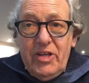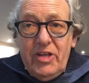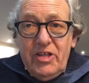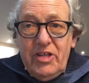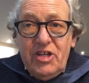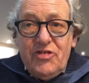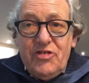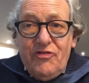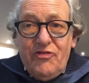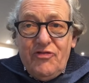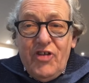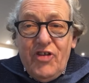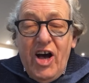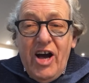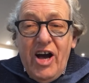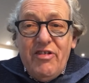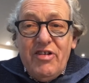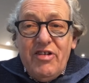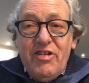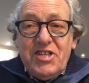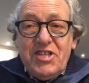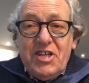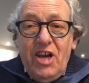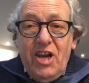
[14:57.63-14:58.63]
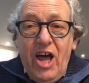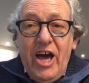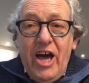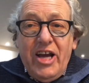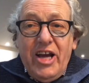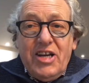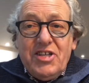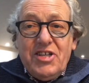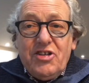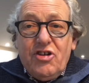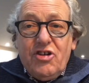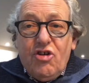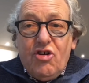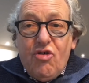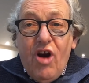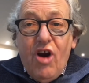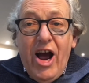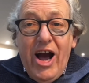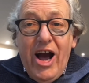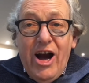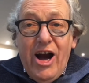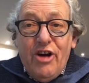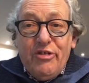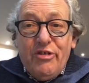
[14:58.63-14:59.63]
This virus likes
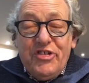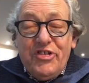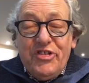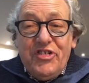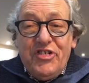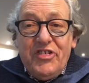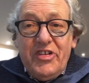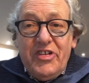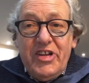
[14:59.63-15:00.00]
crowds.